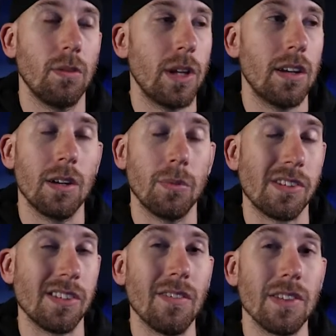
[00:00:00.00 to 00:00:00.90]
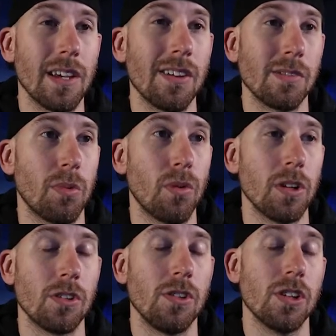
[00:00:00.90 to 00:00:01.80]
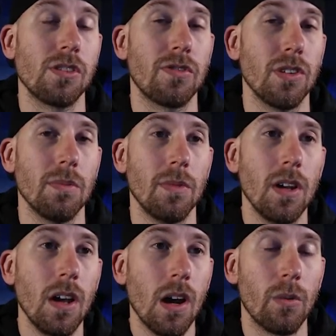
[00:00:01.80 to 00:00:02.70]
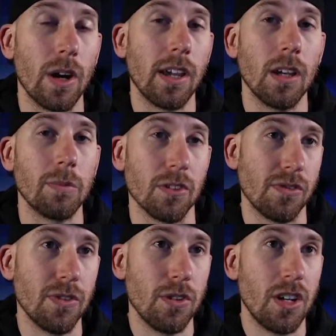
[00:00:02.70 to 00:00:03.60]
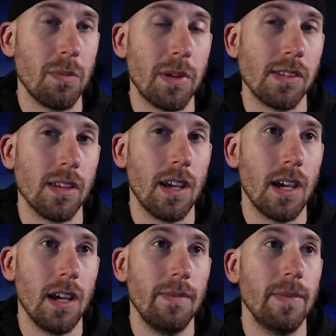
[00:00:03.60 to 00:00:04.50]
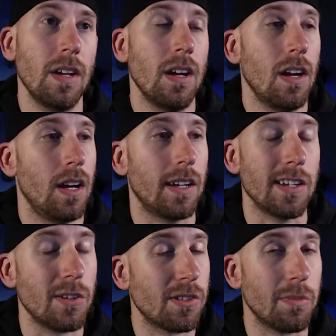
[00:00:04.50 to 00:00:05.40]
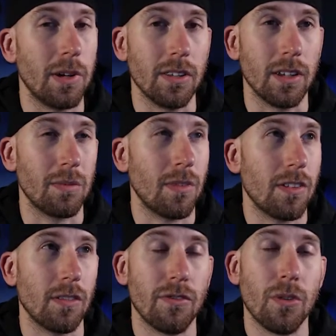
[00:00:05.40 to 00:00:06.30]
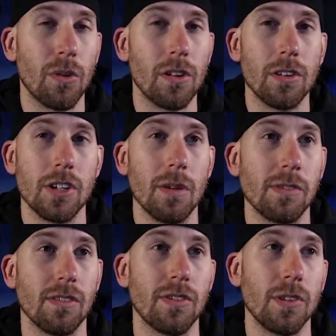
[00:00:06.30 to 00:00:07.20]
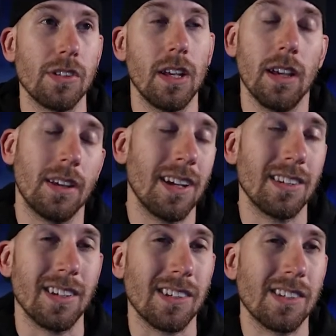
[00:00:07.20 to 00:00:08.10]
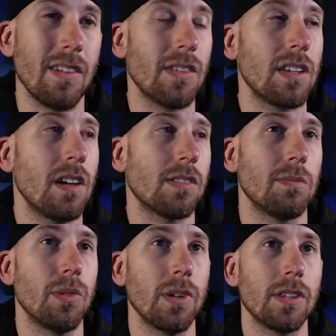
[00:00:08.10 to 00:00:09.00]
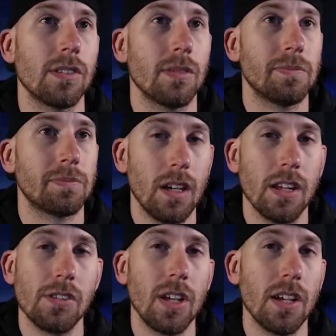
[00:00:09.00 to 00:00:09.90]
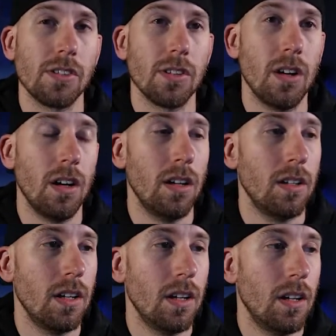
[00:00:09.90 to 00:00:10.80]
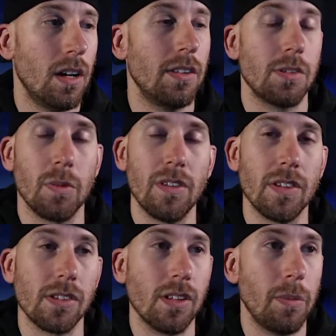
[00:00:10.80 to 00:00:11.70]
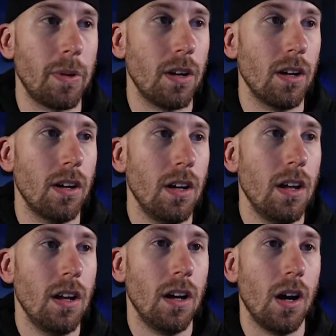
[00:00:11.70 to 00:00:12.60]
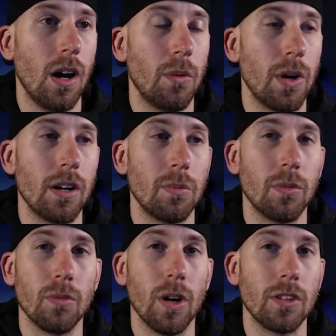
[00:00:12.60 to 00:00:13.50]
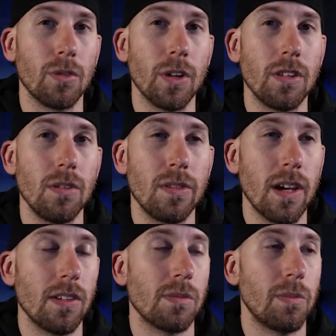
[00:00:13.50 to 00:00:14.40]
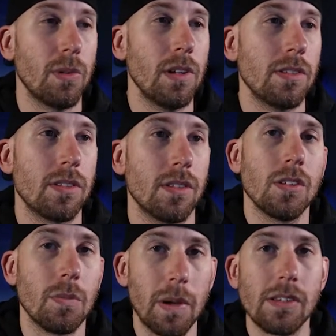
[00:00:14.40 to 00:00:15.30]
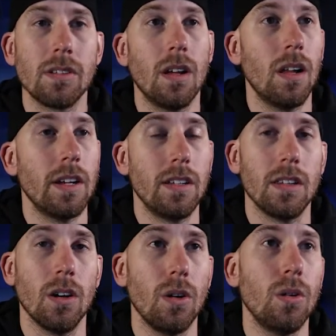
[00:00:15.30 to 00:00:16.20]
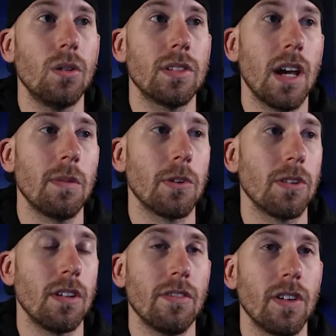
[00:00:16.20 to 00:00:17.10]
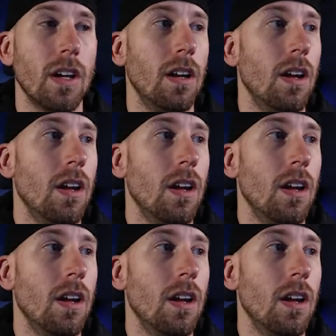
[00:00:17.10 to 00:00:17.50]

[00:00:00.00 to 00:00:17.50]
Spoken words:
we ended up with 7,000 points just from ranking up those food champions I had. And I used a bunch, like I think 400 gems the first day. Got to like 7,000 points. And as you guys saw on this previous clip here, we ended up with what, 22,000 points. So basically all I did the whole time during the event